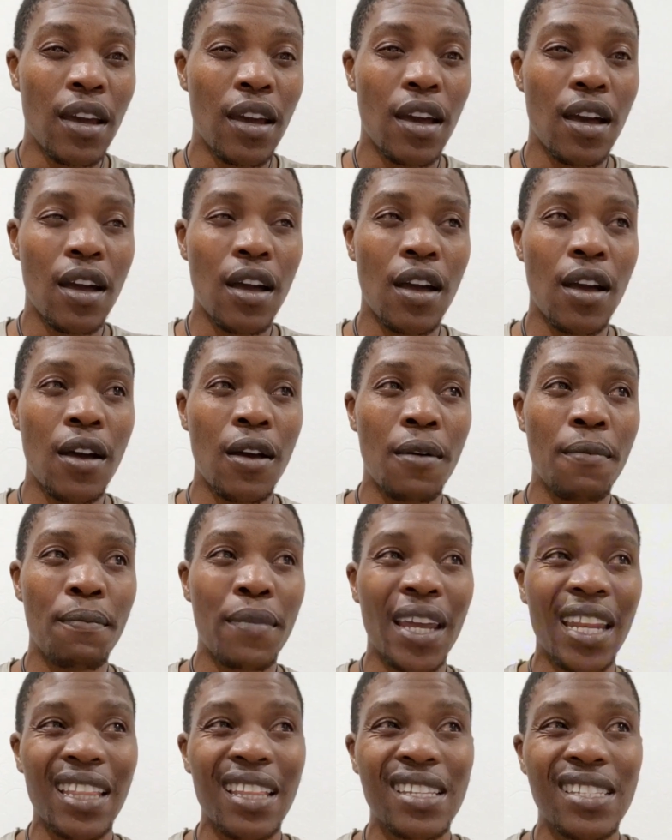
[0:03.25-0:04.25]

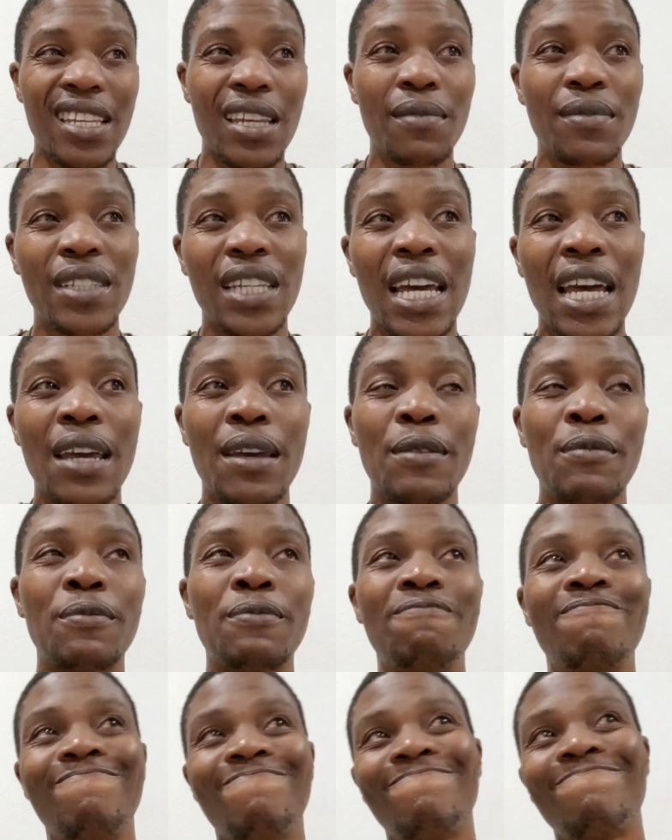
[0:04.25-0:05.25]
But at the same
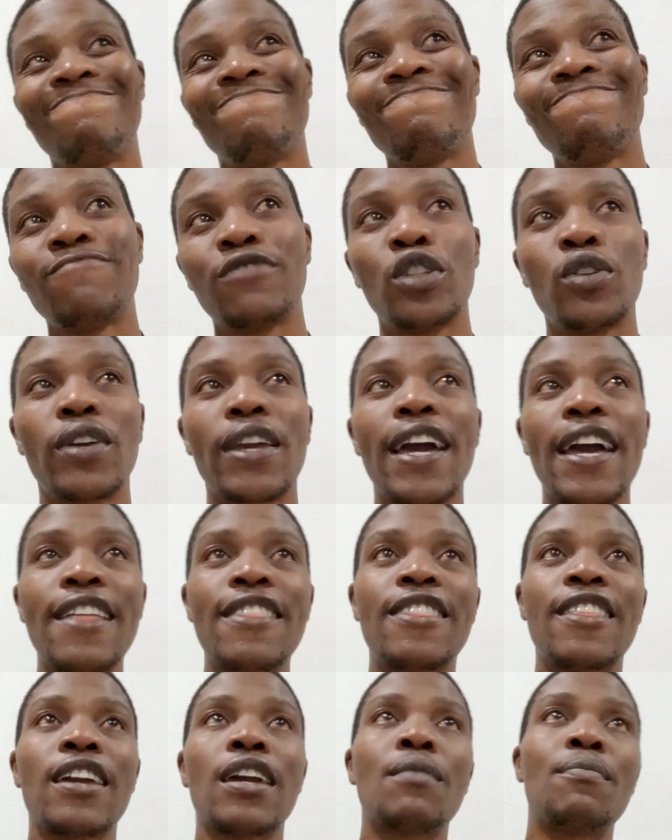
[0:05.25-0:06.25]
time, you
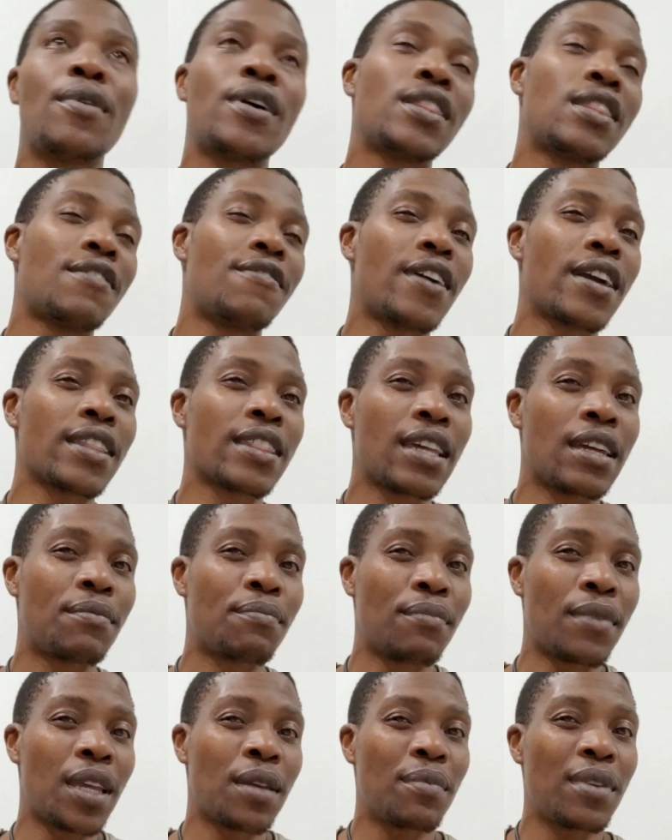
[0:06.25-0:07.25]
can think about the fact
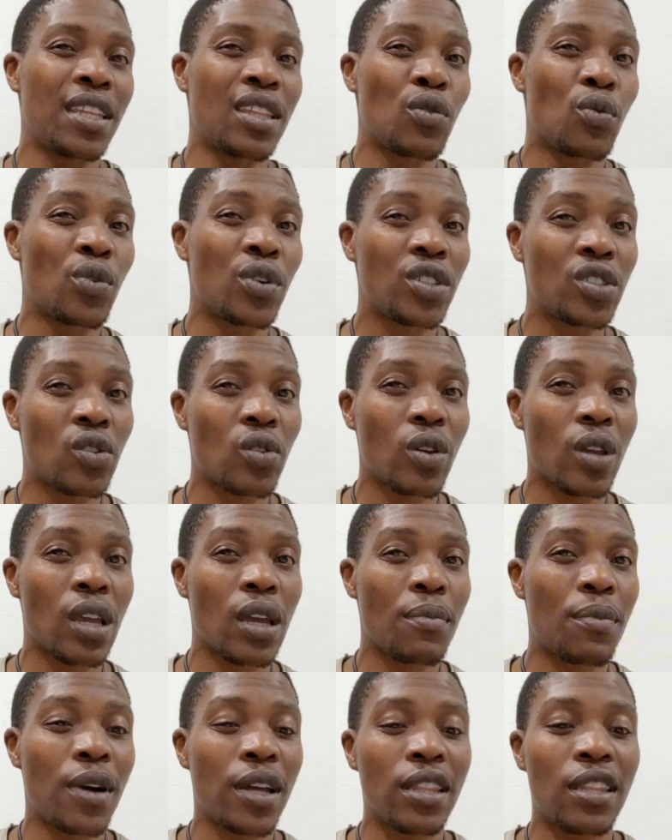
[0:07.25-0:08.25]
that maybe they were talking
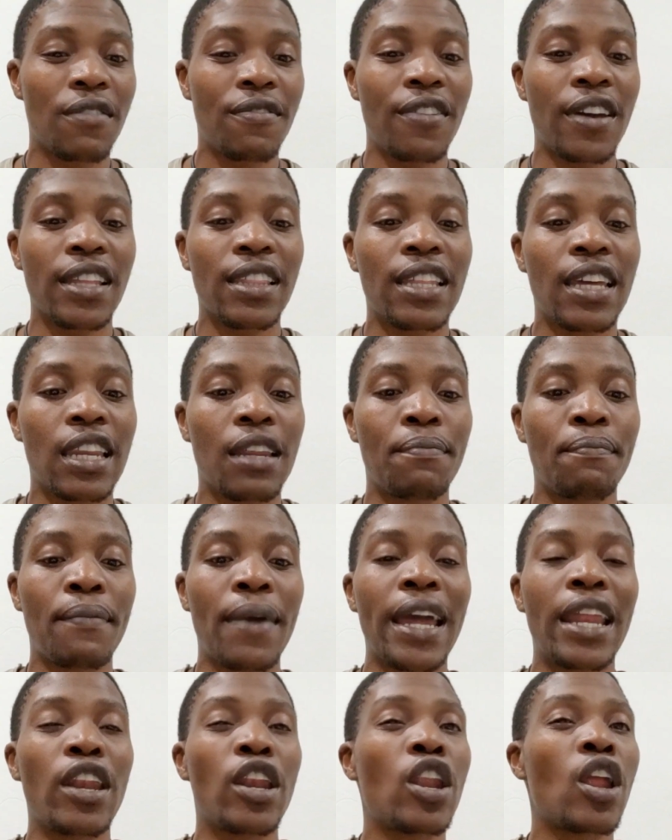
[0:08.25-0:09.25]
about the fact that it
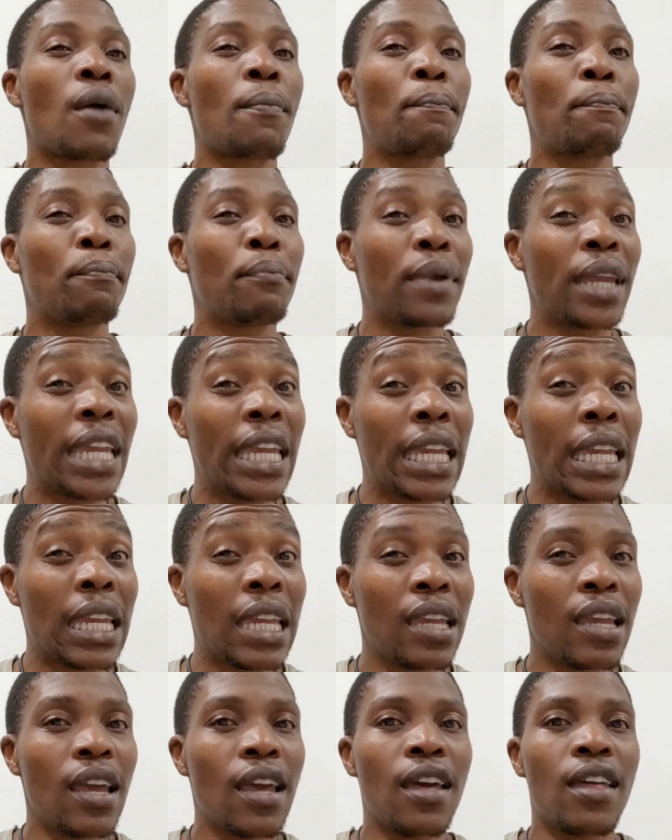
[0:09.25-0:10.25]
might not
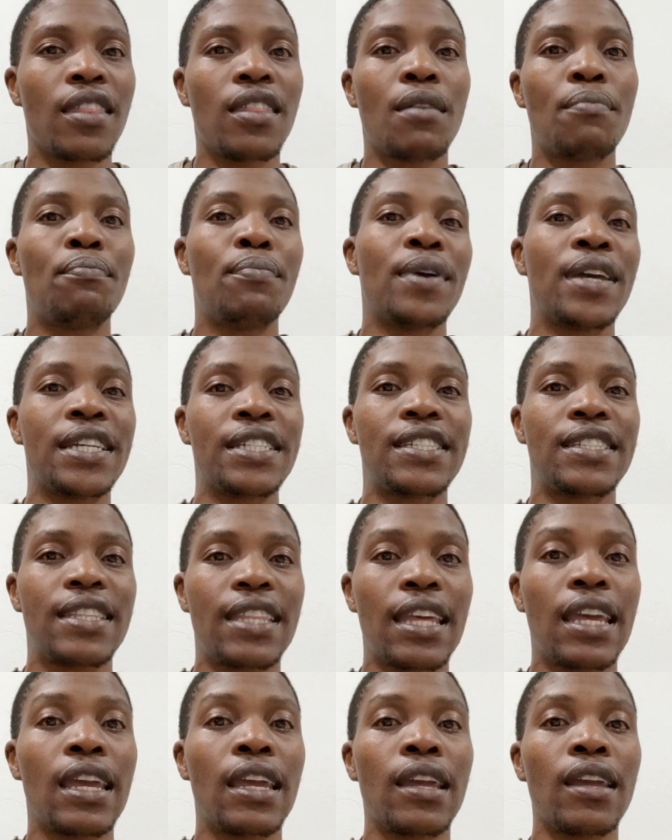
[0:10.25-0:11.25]
be the best
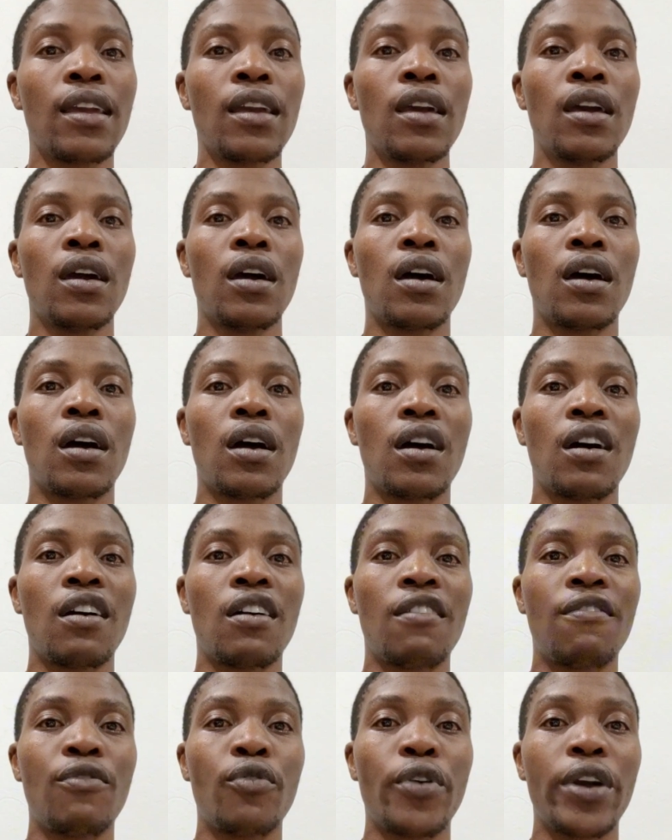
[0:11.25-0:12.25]
thing
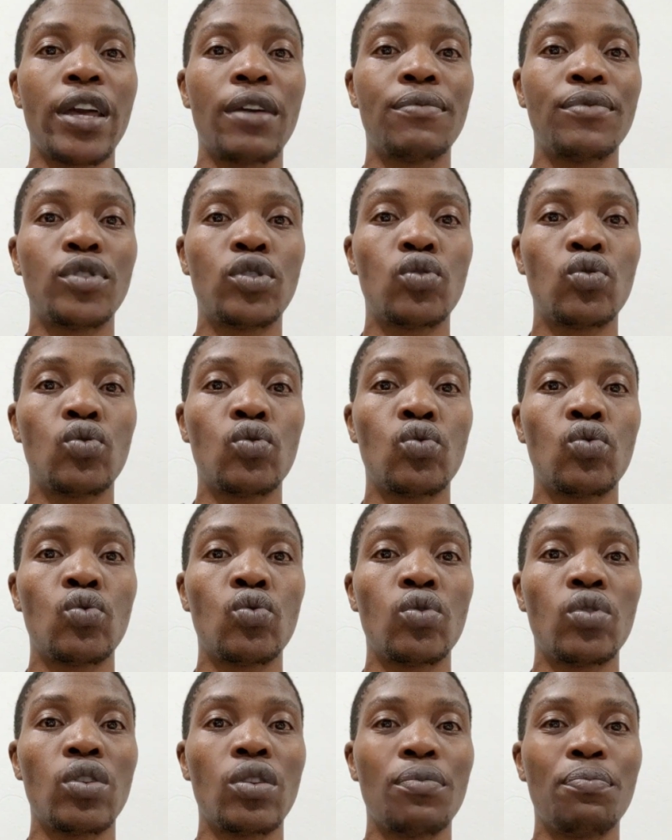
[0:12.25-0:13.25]
for him
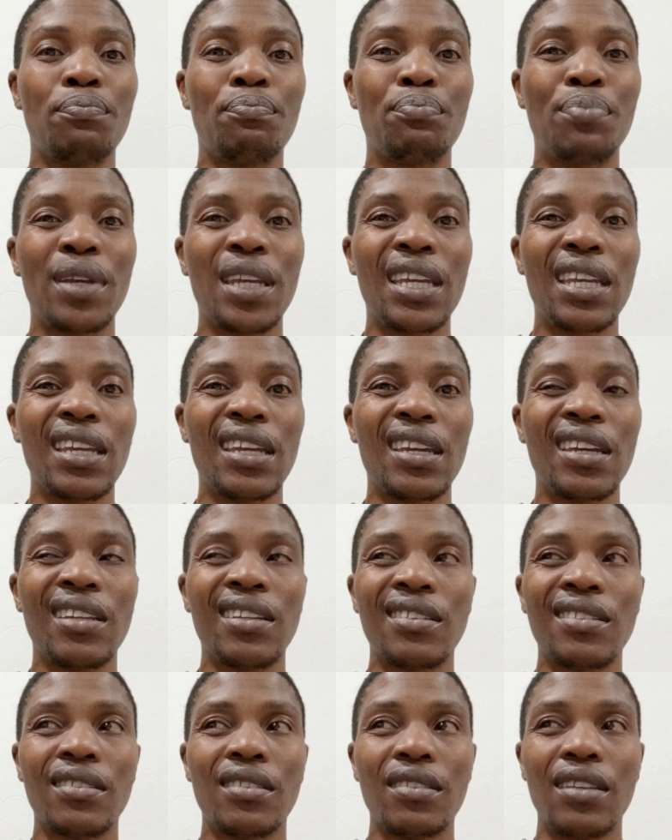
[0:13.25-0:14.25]
to be
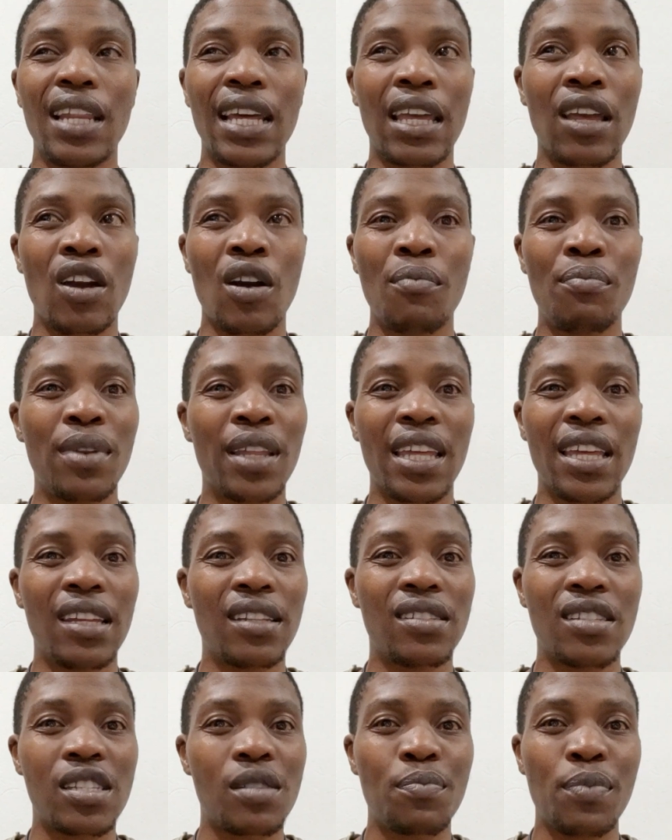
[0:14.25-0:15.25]
in like
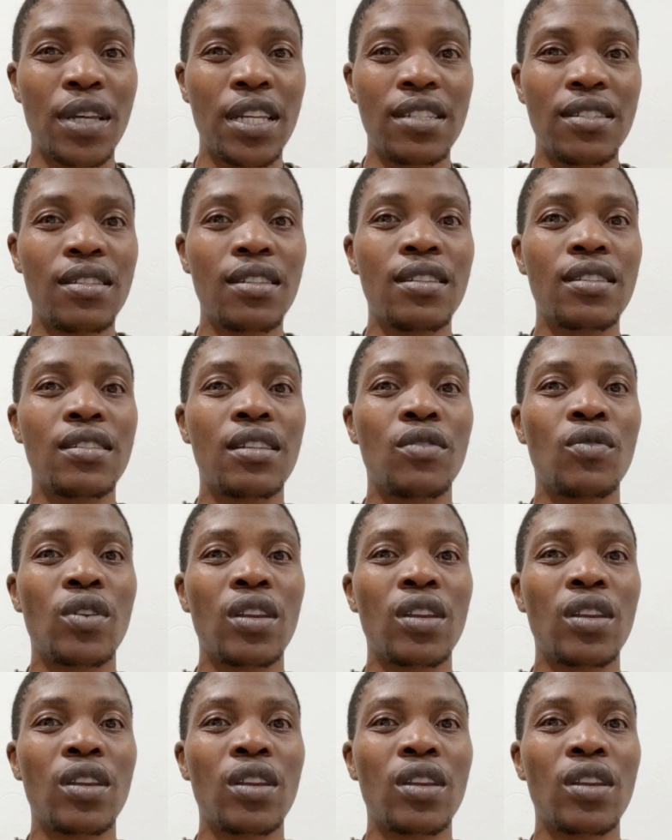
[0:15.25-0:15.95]
complicated spaces and